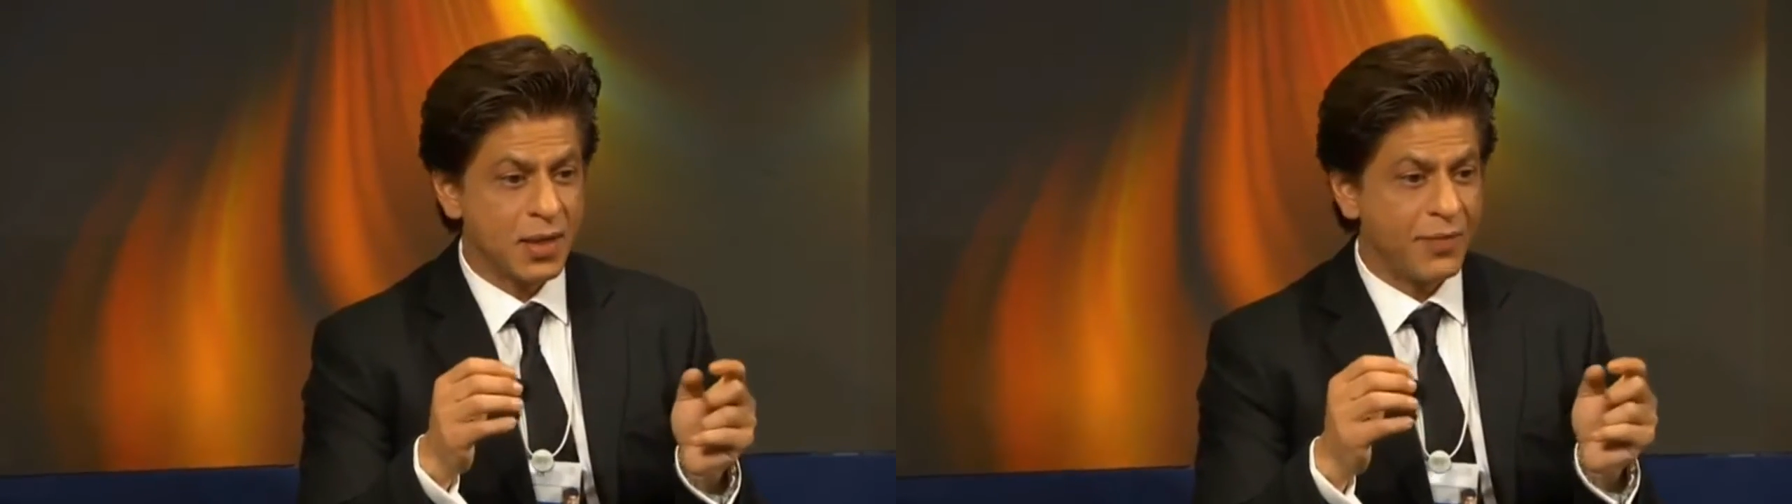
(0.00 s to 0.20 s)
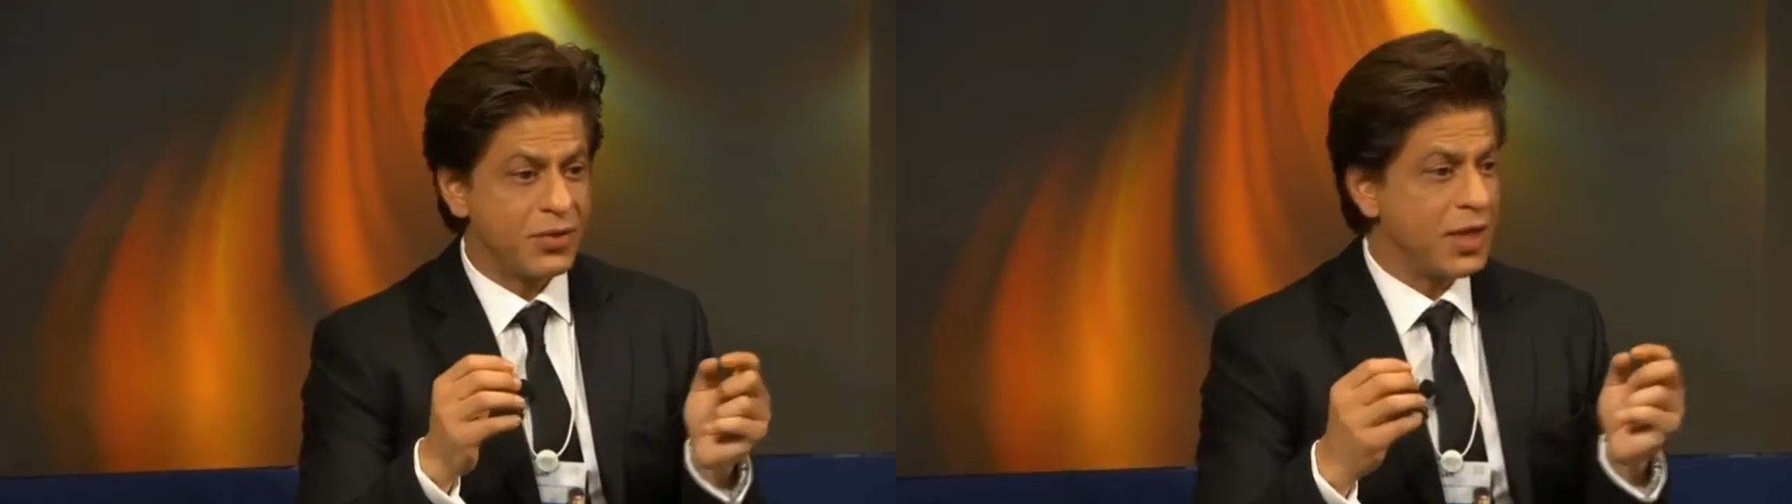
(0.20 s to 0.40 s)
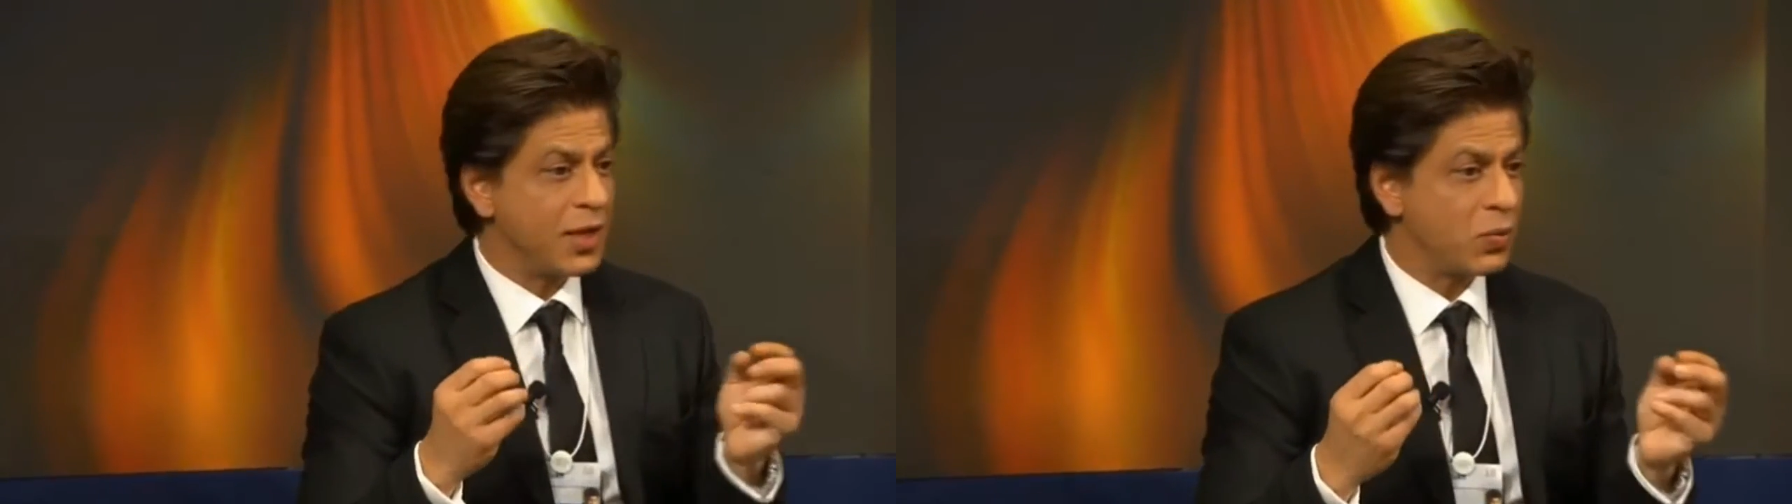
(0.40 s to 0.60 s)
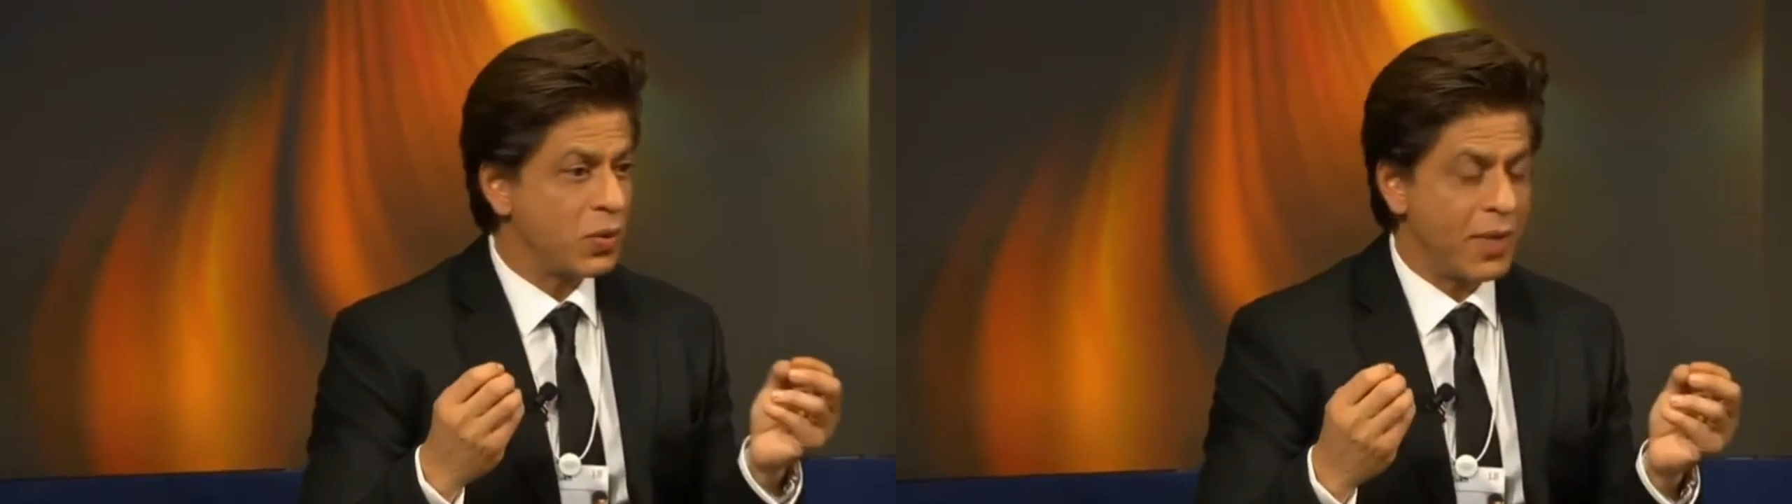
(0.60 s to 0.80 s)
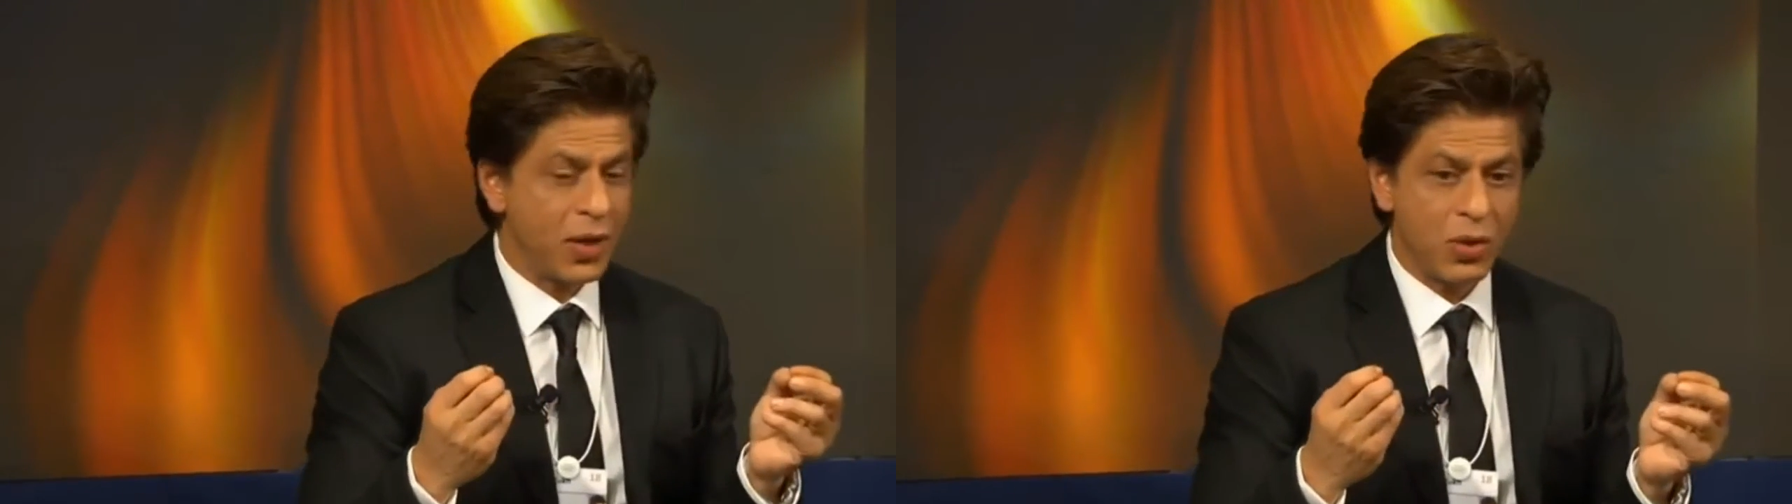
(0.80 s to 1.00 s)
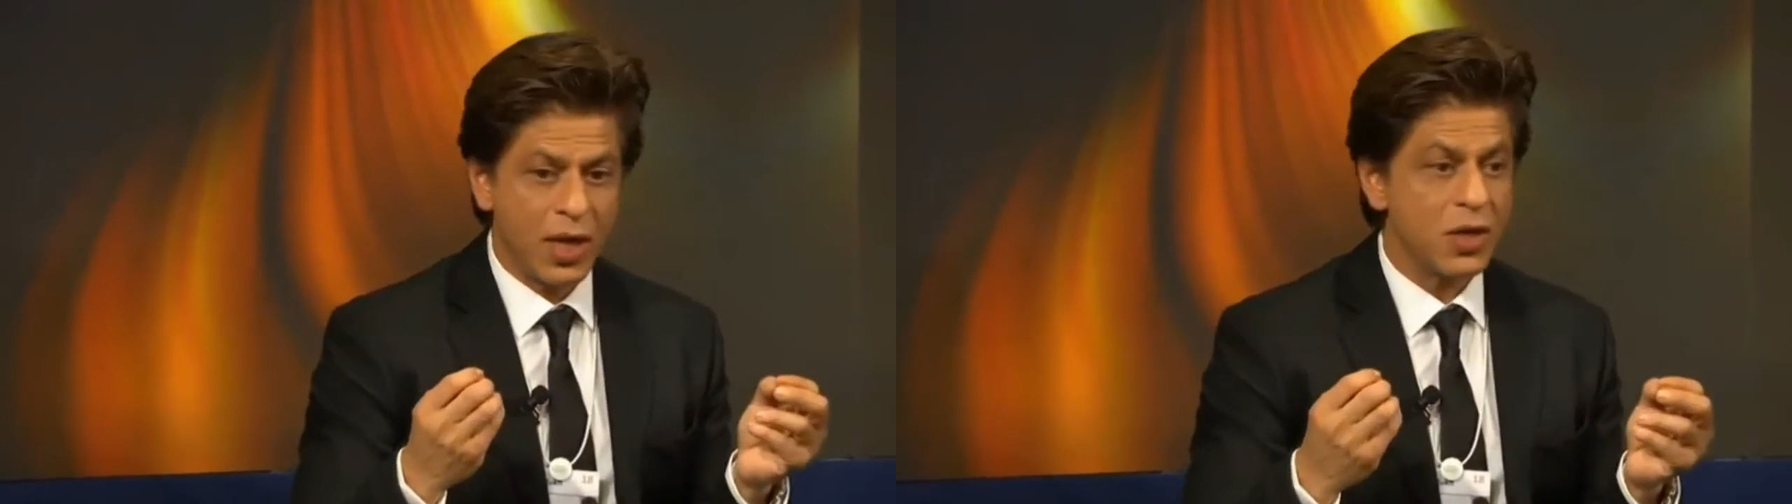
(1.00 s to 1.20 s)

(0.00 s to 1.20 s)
I've seen it with my own